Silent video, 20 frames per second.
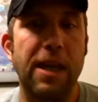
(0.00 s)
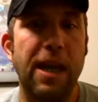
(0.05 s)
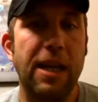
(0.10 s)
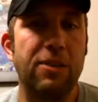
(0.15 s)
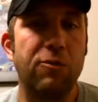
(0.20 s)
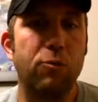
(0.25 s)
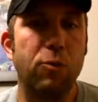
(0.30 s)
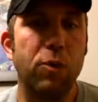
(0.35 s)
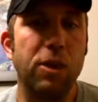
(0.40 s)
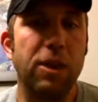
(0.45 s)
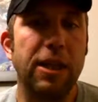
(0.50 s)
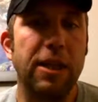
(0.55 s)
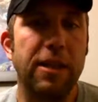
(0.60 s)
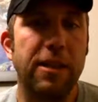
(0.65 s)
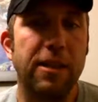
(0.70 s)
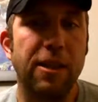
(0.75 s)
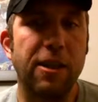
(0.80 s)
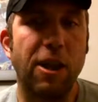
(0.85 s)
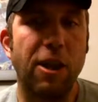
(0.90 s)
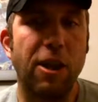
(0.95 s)
that's really
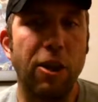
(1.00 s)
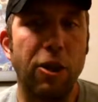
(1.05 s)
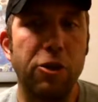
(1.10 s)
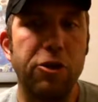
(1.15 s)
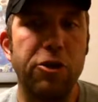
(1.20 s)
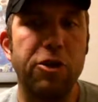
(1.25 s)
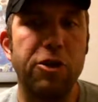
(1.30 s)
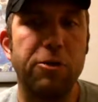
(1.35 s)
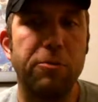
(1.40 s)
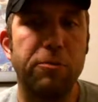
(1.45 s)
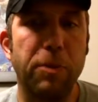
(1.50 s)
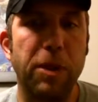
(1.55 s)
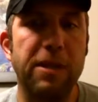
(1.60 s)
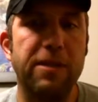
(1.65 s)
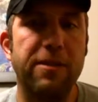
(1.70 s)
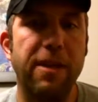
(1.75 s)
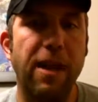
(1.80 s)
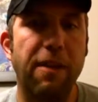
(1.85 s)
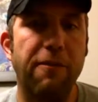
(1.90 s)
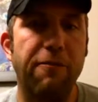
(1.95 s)
the closest
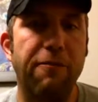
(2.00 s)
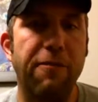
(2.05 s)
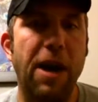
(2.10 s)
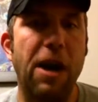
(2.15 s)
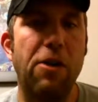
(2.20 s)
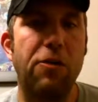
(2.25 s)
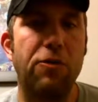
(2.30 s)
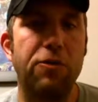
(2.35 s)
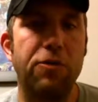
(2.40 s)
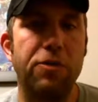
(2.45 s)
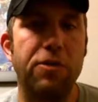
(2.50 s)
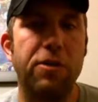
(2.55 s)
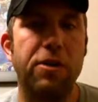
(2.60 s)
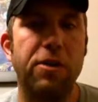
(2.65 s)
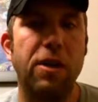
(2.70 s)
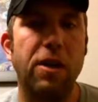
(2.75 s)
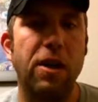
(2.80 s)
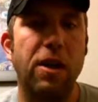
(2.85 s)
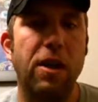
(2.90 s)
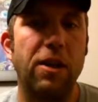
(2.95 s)
place I've found.
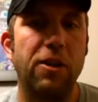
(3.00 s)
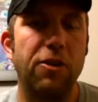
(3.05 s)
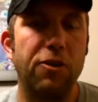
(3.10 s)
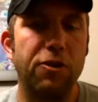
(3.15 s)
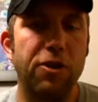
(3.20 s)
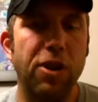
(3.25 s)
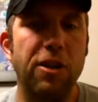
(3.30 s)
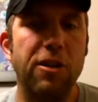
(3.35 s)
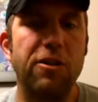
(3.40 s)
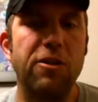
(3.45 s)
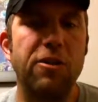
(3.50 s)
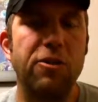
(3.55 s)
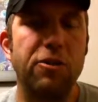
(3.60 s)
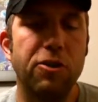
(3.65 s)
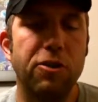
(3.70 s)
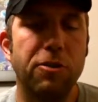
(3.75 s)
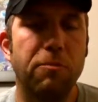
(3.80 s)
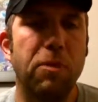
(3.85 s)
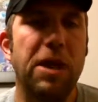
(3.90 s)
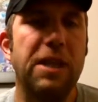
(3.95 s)

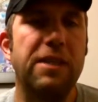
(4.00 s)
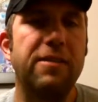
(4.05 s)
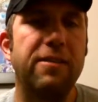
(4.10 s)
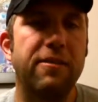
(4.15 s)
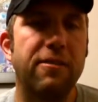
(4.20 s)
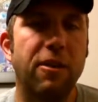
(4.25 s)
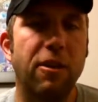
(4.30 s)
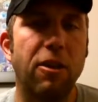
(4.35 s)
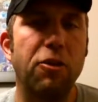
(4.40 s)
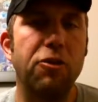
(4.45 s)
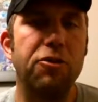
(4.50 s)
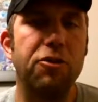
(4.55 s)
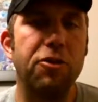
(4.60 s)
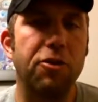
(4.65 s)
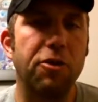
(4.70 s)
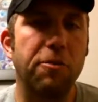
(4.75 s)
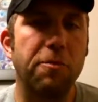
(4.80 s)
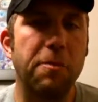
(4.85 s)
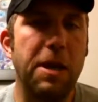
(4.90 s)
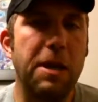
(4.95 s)
There's some places
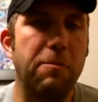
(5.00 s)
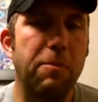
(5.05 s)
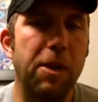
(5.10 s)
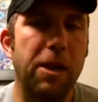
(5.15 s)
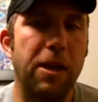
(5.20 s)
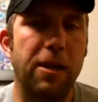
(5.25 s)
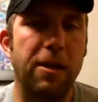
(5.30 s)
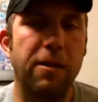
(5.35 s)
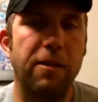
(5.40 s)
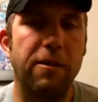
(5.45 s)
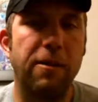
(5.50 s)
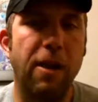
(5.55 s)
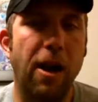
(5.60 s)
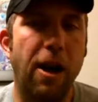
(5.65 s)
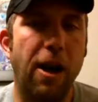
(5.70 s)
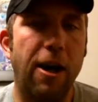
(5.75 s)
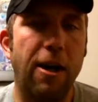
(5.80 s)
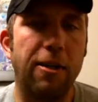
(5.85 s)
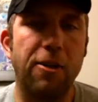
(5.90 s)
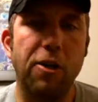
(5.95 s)
closer to me, but
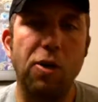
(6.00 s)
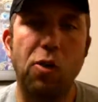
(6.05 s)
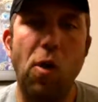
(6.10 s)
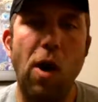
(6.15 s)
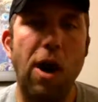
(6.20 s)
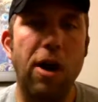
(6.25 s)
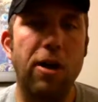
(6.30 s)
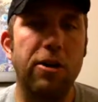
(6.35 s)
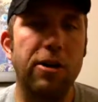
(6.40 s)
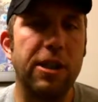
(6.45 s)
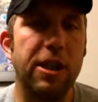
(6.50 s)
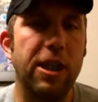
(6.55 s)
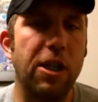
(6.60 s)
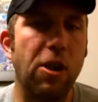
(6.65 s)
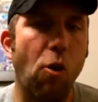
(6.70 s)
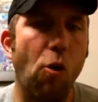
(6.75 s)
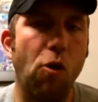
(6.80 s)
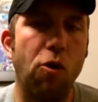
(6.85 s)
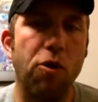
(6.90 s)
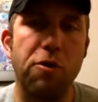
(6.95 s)
the quality
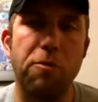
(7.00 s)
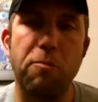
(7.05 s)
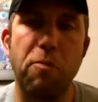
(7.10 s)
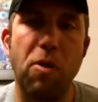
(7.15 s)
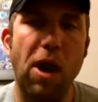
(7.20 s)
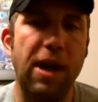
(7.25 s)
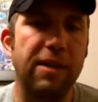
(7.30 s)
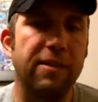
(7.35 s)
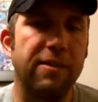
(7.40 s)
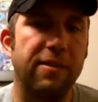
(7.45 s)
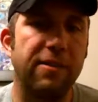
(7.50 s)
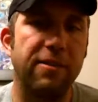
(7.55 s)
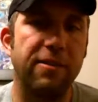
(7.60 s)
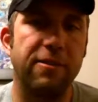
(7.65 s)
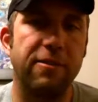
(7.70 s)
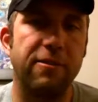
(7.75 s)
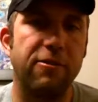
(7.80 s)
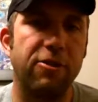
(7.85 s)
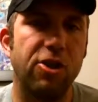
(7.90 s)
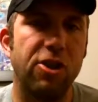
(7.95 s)
or the
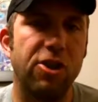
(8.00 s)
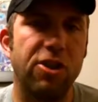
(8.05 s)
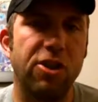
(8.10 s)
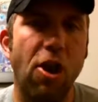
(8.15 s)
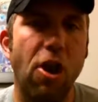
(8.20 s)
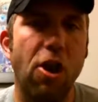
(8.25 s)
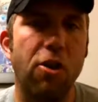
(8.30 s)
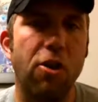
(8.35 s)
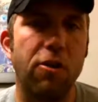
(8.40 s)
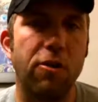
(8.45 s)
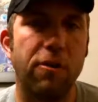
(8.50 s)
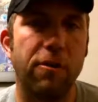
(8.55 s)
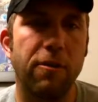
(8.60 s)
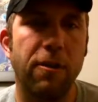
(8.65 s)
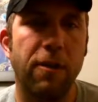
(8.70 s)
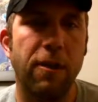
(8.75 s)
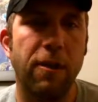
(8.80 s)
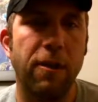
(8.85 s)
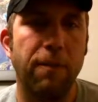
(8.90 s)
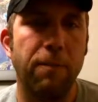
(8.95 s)
prices just aren't
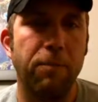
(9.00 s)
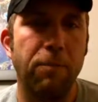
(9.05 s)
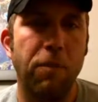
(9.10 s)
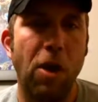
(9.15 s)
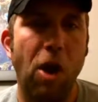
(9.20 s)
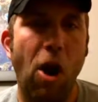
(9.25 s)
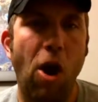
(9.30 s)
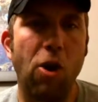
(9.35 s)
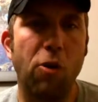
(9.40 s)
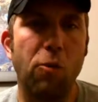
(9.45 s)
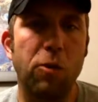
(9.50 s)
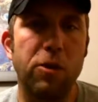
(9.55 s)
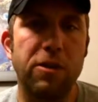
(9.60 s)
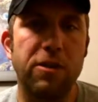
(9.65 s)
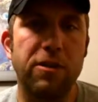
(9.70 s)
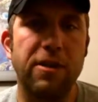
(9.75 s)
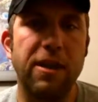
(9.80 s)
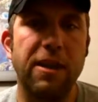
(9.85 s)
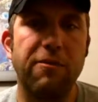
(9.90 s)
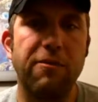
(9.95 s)
what
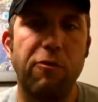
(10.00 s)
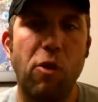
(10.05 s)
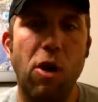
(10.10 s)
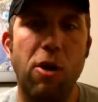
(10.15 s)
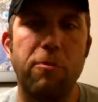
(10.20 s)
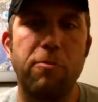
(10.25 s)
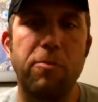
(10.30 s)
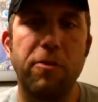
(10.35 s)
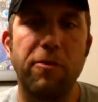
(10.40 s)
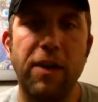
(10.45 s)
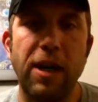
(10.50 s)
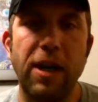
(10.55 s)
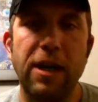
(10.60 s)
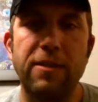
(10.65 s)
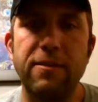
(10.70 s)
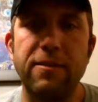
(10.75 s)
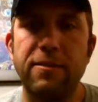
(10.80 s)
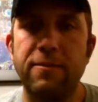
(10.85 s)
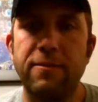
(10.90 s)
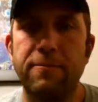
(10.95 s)
Steve Wall
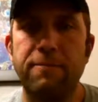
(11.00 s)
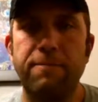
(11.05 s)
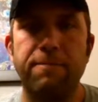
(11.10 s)
provides.